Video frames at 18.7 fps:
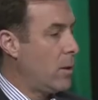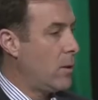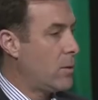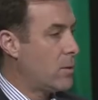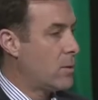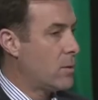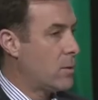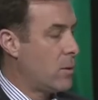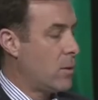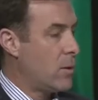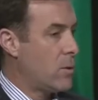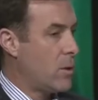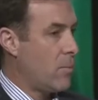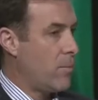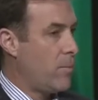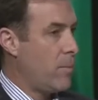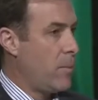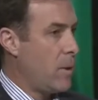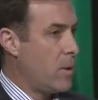There's, there's,
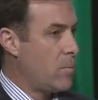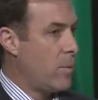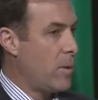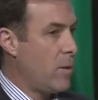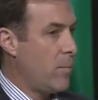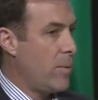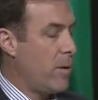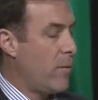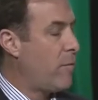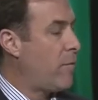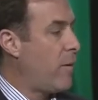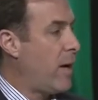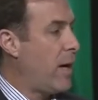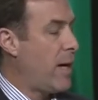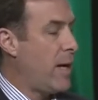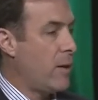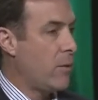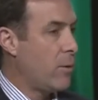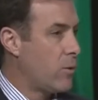a, there's been a big
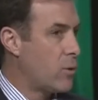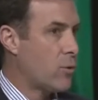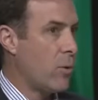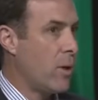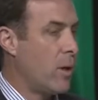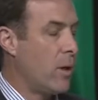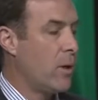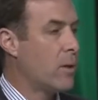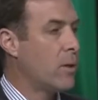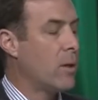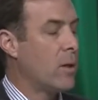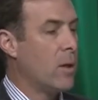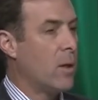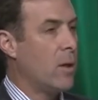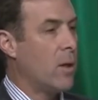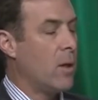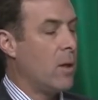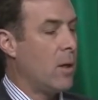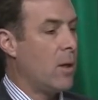fad or a trend,
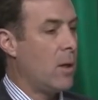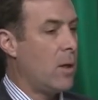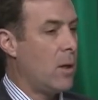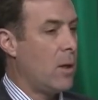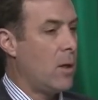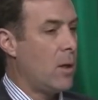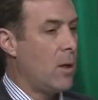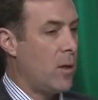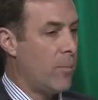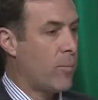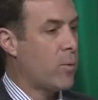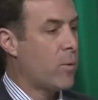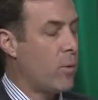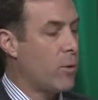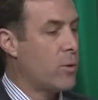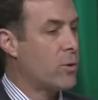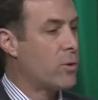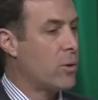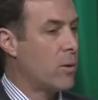uh, an
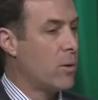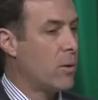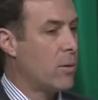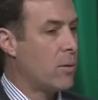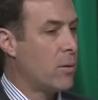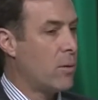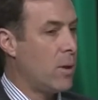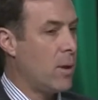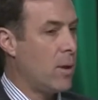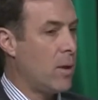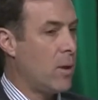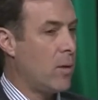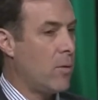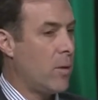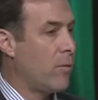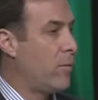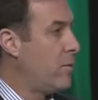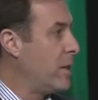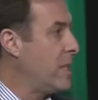approach uh,
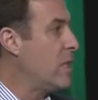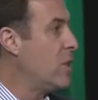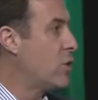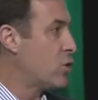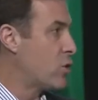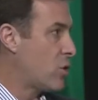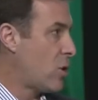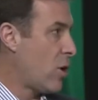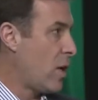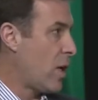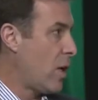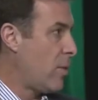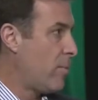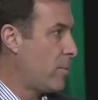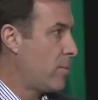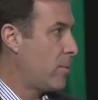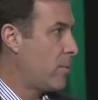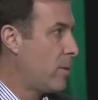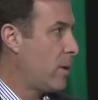of lean startup.
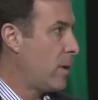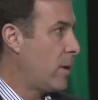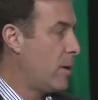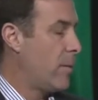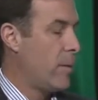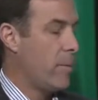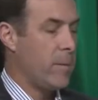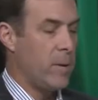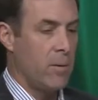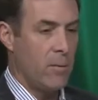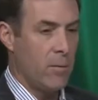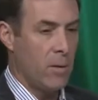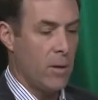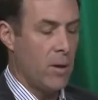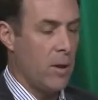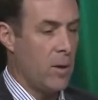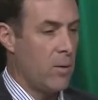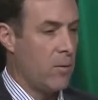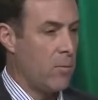Uh, I mean,
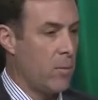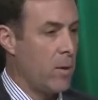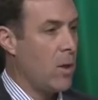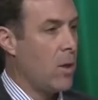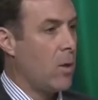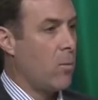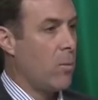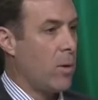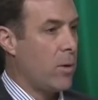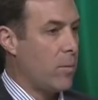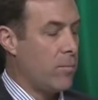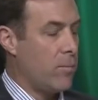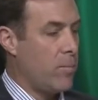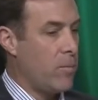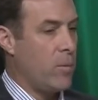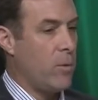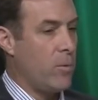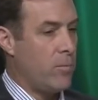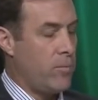uh, where
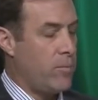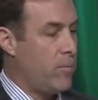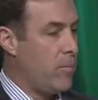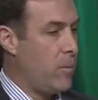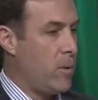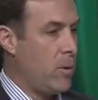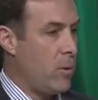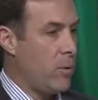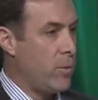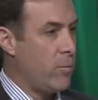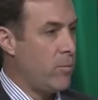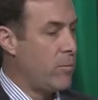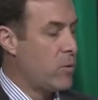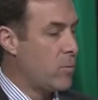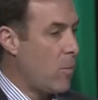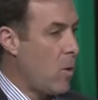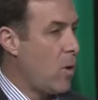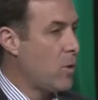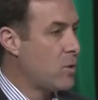you, you know, you,
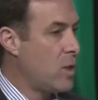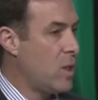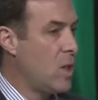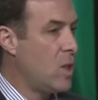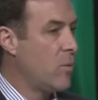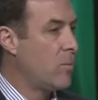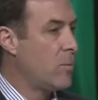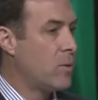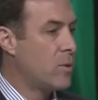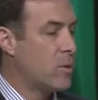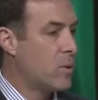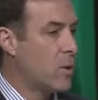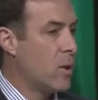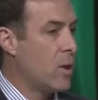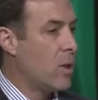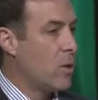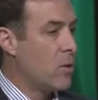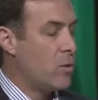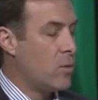small teams
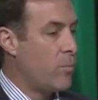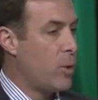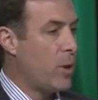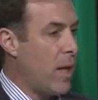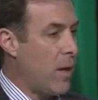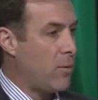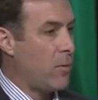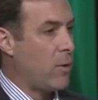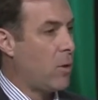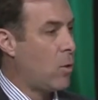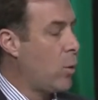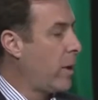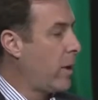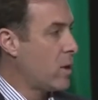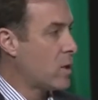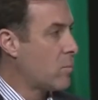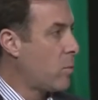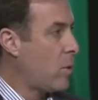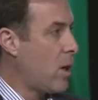put out the
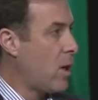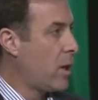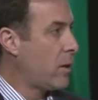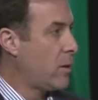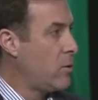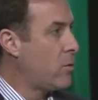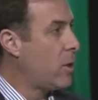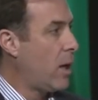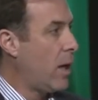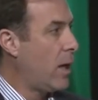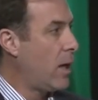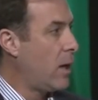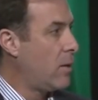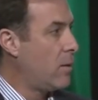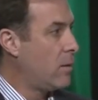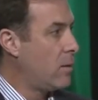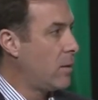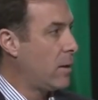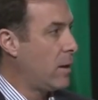quickest product you
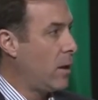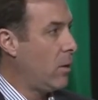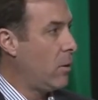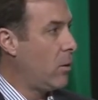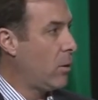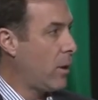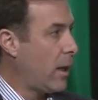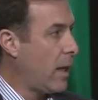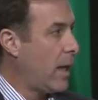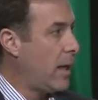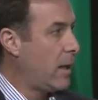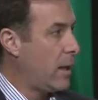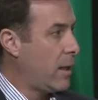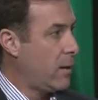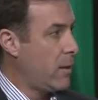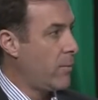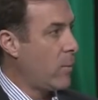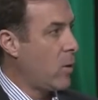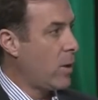can, get a look at it,
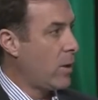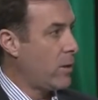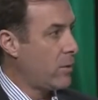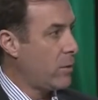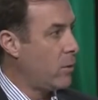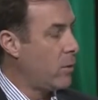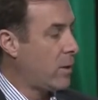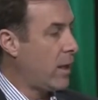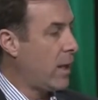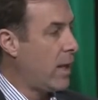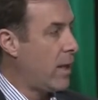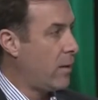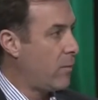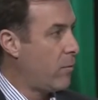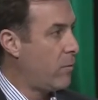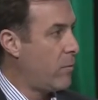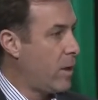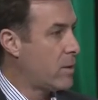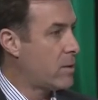get the market to look at
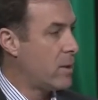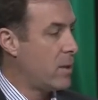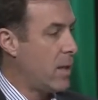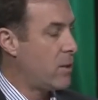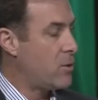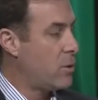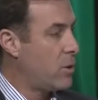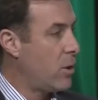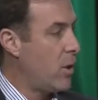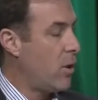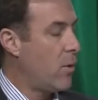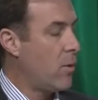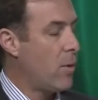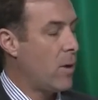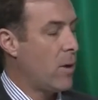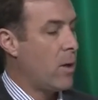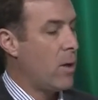it, fix it as you go.